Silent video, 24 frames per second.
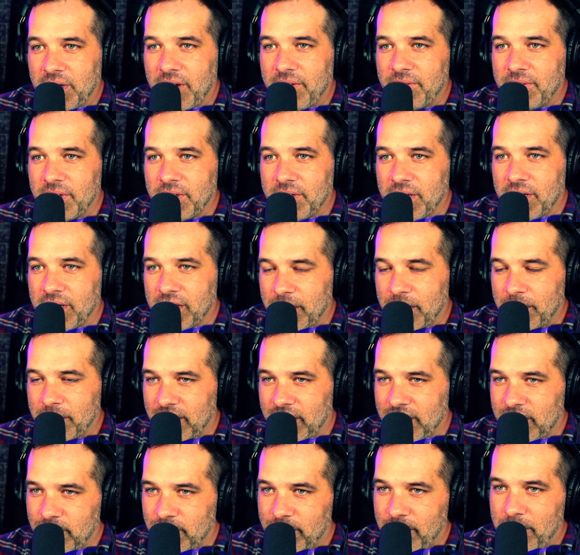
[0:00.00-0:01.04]
I've done that a couple of
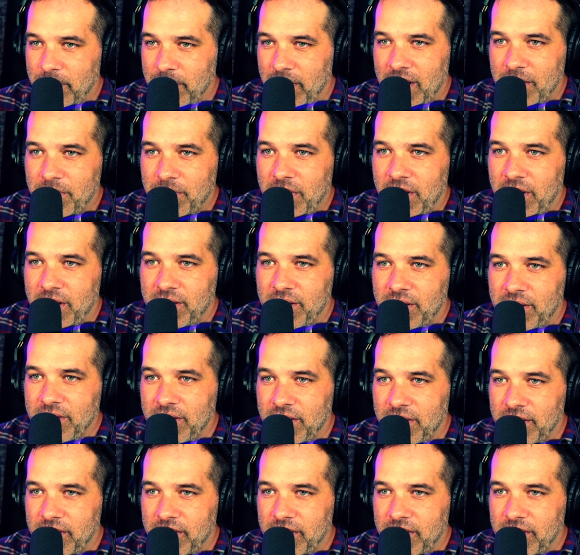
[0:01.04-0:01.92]
times with my backpack, and like